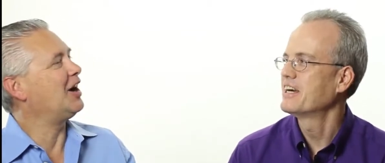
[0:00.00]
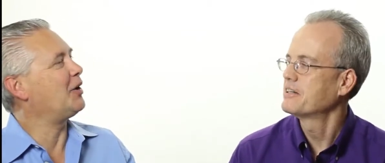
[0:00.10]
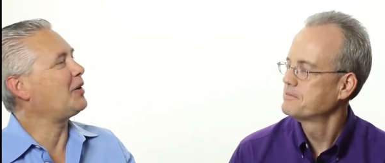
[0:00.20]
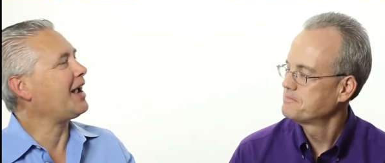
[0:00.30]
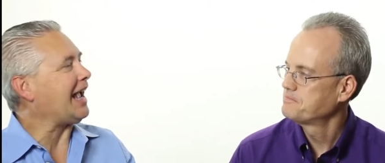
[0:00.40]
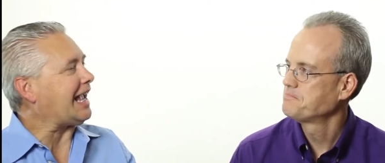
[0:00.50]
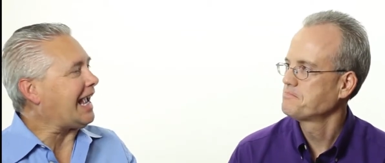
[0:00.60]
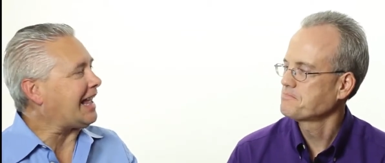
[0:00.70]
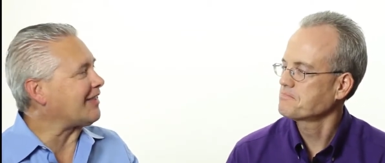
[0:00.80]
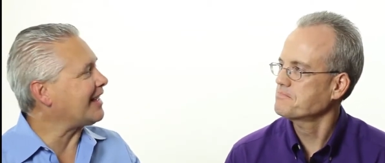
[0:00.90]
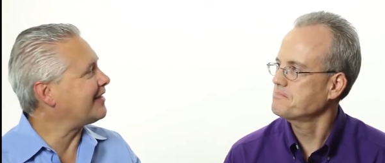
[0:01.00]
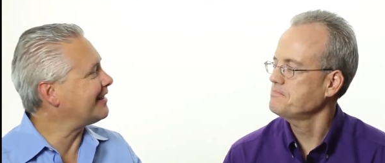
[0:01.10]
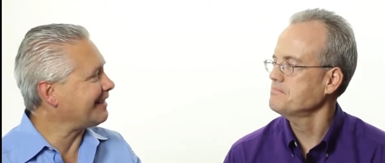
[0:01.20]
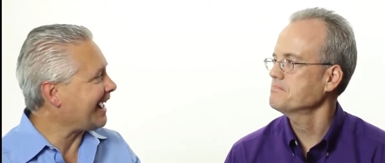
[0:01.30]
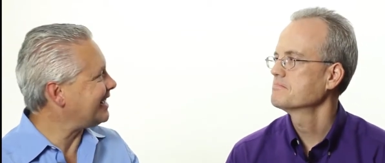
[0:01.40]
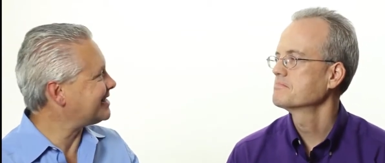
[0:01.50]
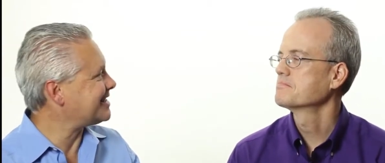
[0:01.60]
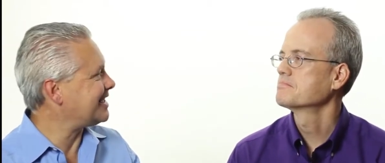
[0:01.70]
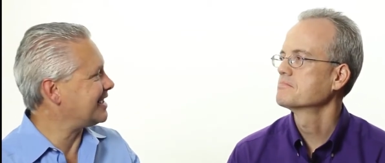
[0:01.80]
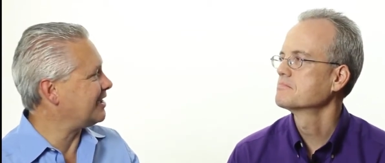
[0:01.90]
Speaker 1: yeah. Okay, and then the
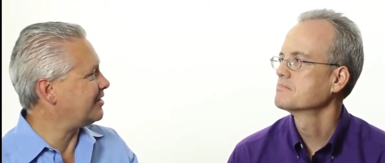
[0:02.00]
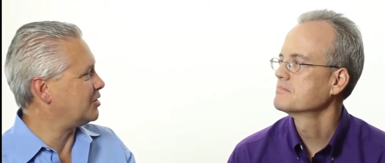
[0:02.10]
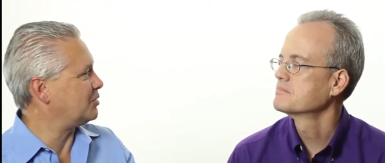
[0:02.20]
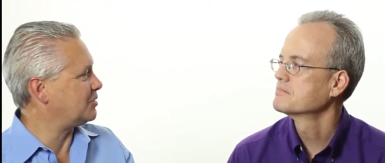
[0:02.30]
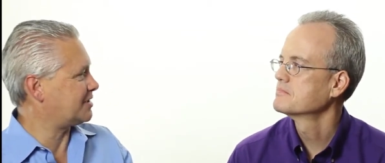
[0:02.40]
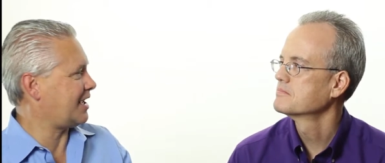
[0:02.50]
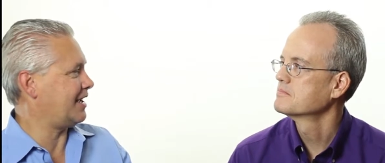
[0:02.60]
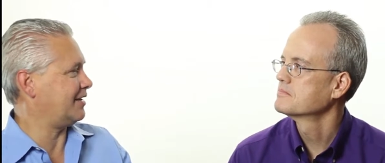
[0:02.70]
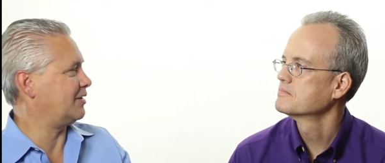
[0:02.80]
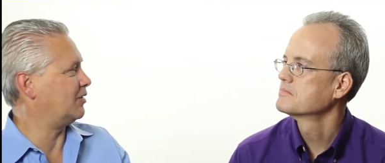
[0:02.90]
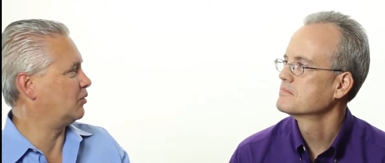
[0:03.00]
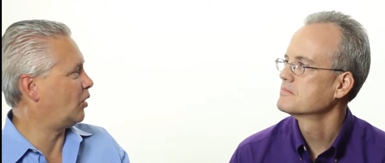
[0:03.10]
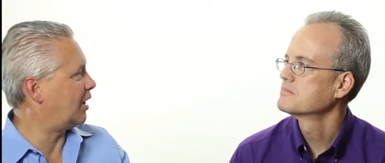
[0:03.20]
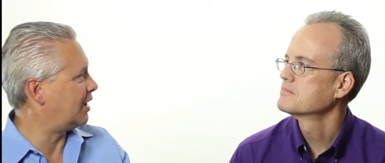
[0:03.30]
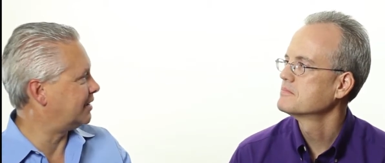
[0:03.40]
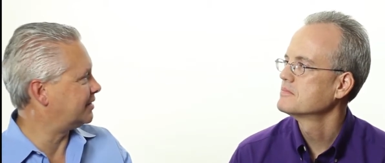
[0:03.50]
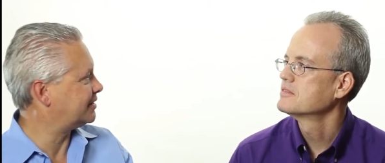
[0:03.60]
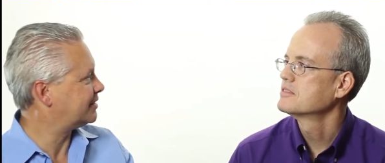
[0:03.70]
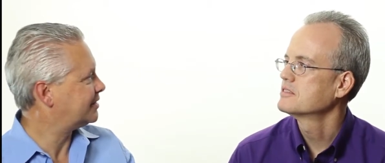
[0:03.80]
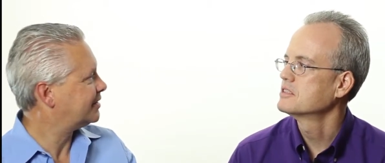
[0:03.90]
last thing you said was
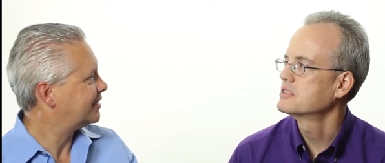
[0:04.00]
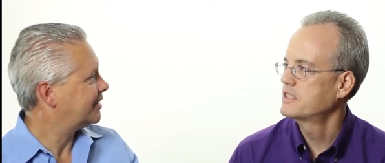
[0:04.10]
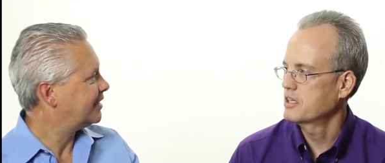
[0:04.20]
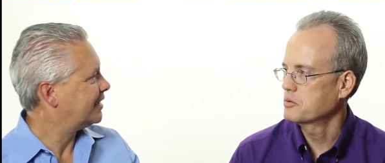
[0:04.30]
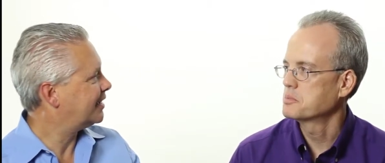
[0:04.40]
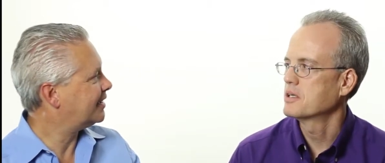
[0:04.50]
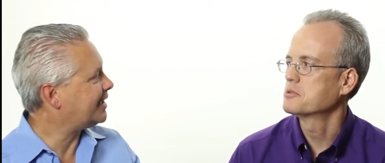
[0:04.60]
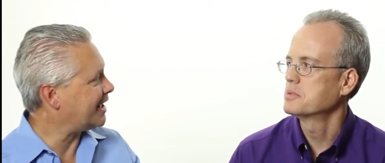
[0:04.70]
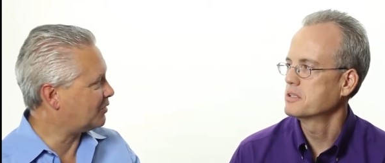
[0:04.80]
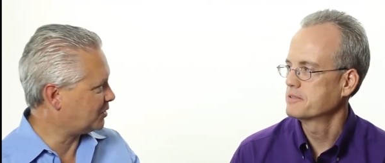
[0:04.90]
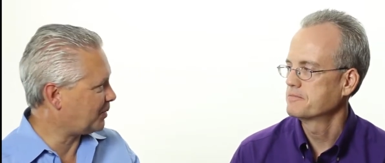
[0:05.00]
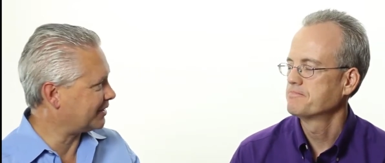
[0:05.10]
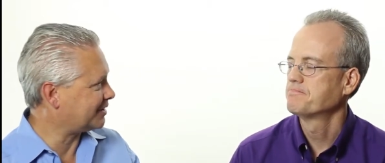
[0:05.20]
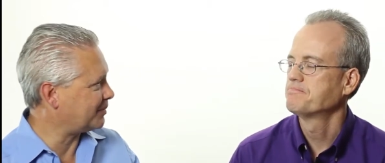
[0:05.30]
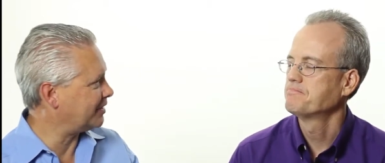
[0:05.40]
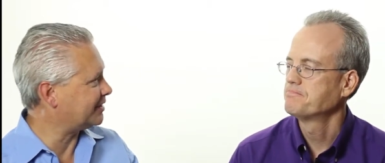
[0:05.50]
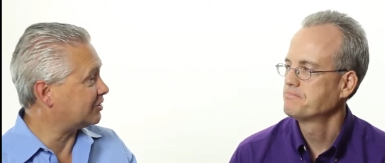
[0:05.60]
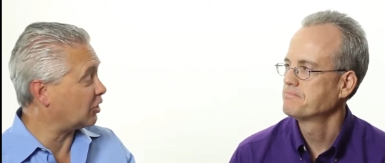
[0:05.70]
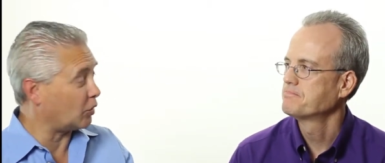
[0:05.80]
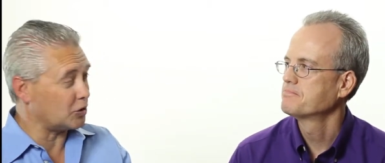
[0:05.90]
take responsibility. Take
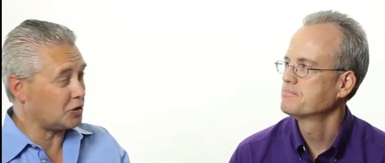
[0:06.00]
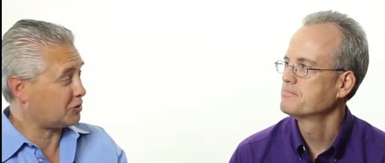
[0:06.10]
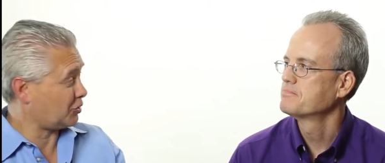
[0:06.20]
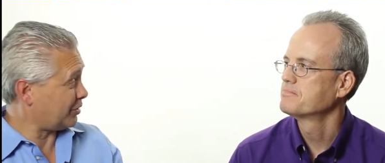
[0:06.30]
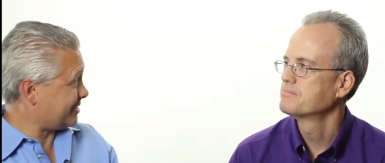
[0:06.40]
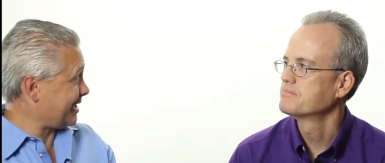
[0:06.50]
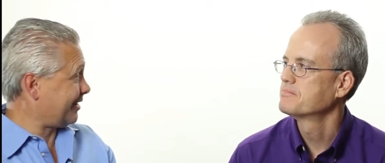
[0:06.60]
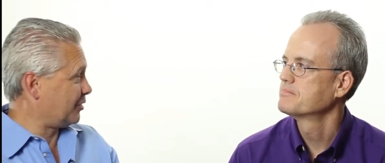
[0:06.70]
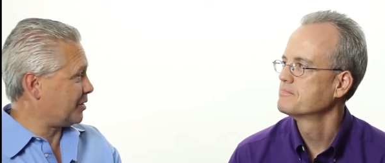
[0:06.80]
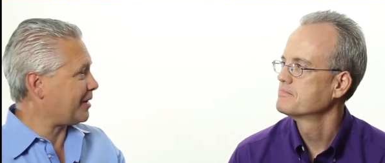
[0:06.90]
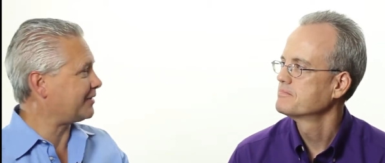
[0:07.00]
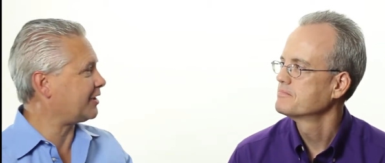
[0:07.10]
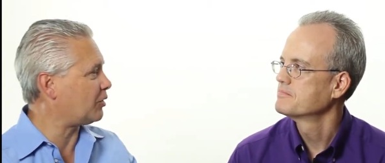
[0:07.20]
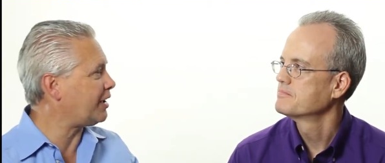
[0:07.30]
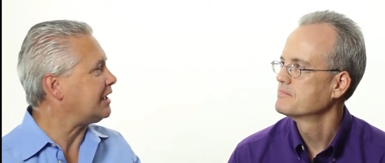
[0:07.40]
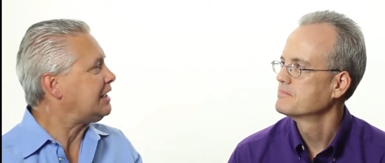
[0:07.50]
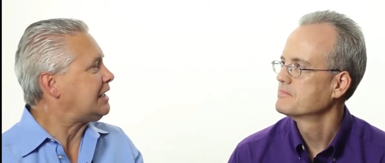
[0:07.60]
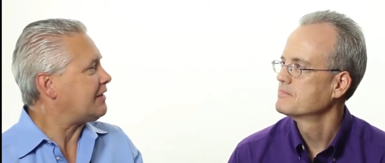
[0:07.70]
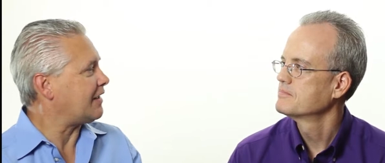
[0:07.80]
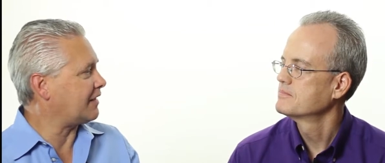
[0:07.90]
responsibility. So you sort of said a little bit about that already.
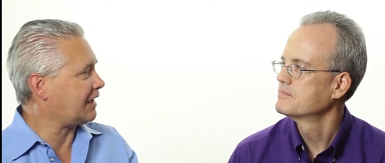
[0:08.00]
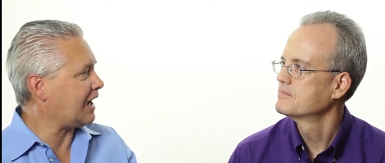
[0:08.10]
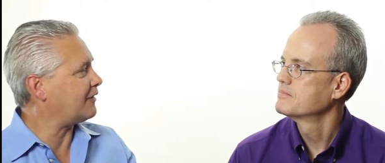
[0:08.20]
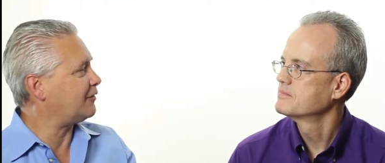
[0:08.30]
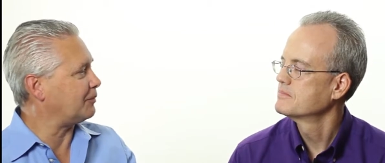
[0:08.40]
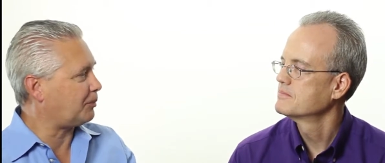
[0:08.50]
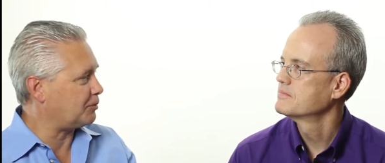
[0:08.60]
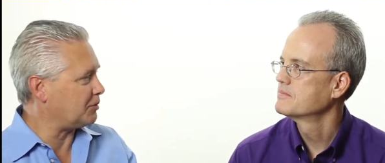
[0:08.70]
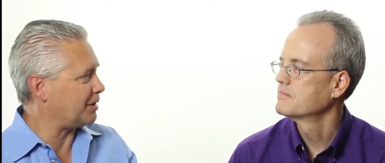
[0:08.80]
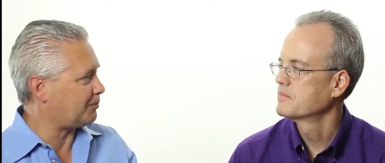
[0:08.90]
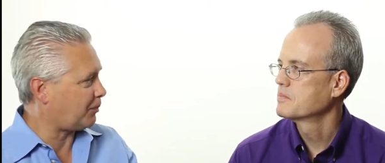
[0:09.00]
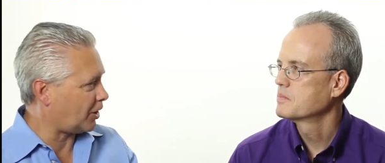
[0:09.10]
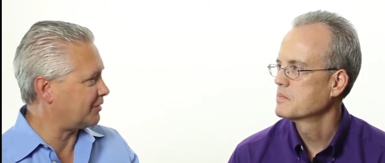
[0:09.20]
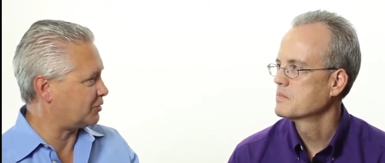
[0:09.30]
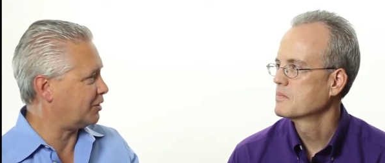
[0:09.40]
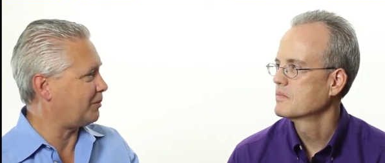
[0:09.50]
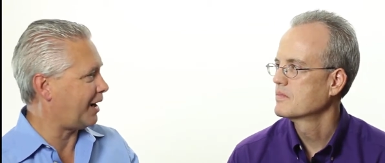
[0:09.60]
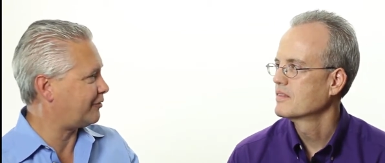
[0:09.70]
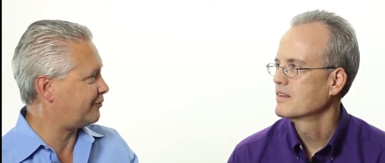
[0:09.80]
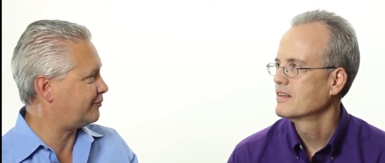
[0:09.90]
That the conflict, you mean part of it's really
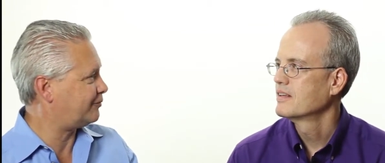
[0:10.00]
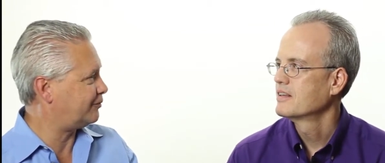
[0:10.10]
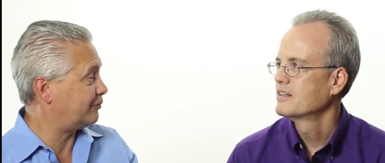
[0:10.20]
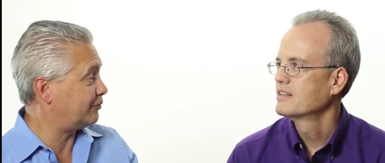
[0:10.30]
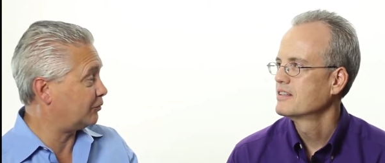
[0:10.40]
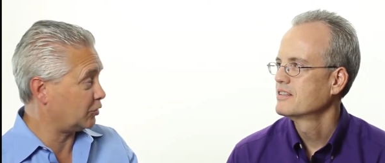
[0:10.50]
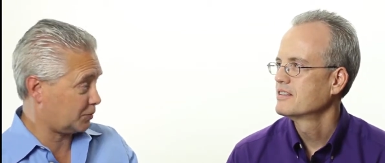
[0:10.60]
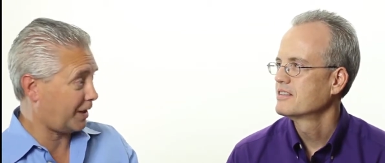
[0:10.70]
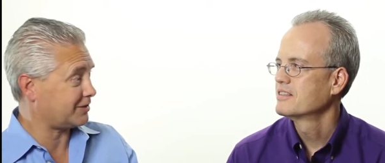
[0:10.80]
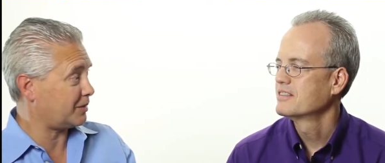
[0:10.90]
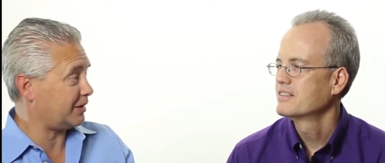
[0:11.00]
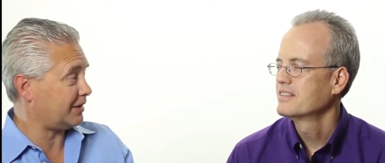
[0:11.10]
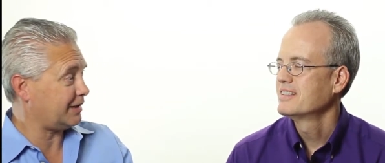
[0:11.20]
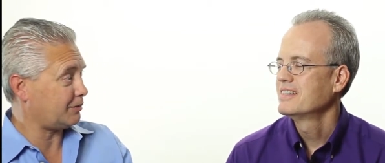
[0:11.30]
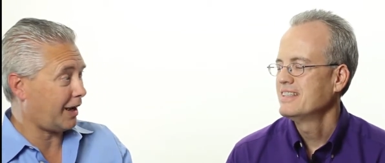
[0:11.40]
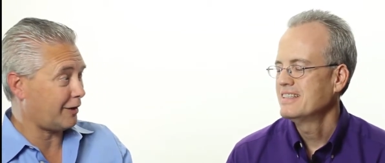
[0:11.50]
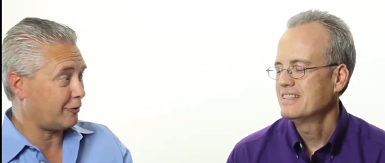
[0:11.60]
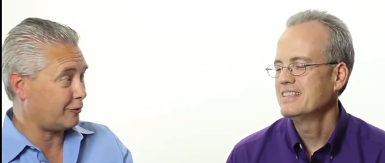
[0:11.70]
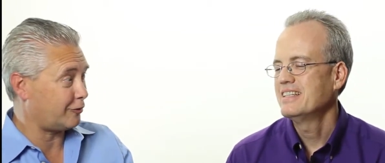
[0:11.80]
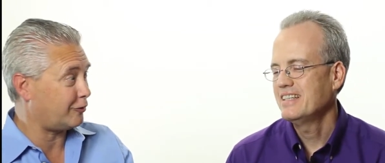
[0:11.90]
my responsibility, my
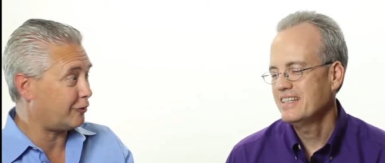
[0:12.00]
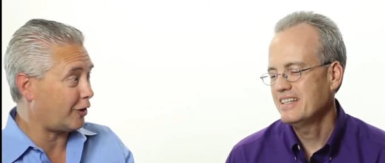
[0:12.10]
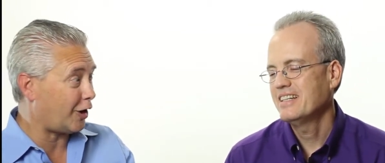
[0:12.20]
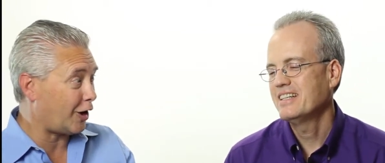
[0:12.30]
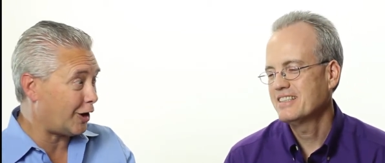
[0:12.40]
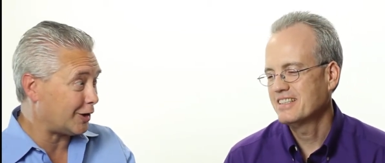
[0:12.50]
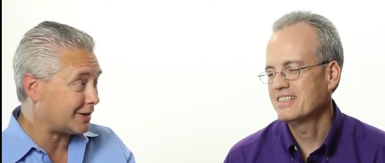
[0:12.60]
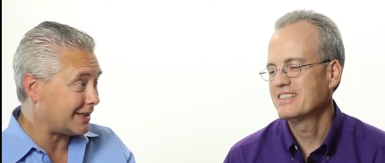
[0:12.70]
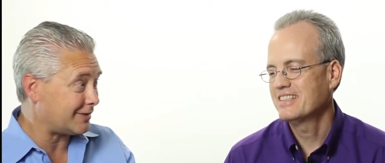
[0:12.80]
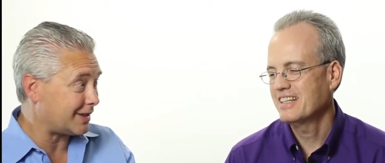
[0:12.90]
yeah, fault sadly,